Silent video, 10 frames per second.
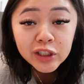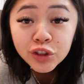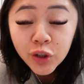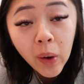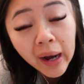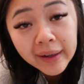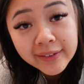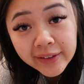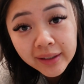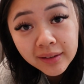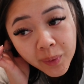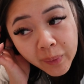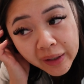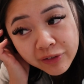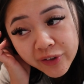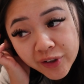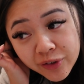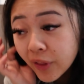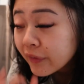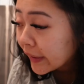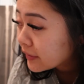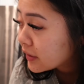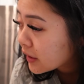are so hungry. We're waiting for the rice to